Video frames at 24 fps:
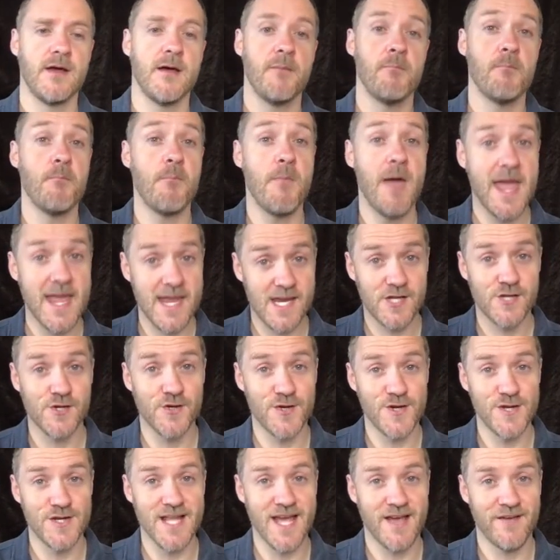Make sure
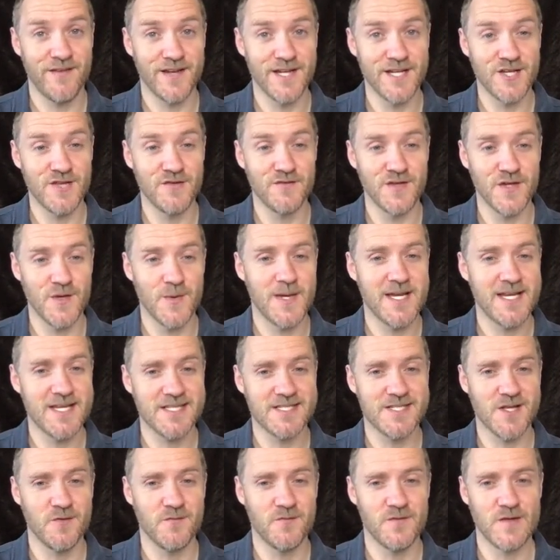you definitely do viewings.
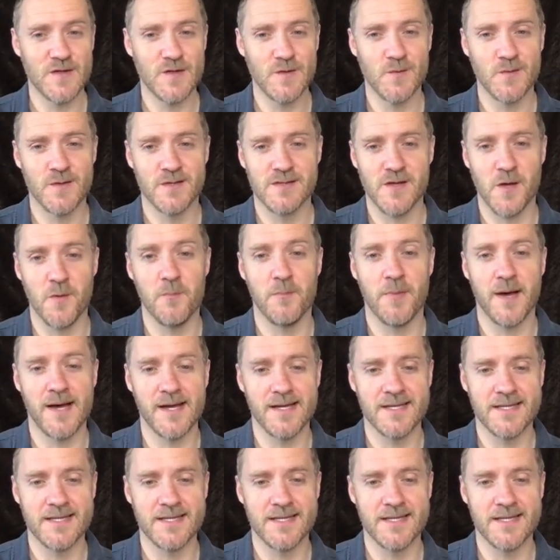Don't buy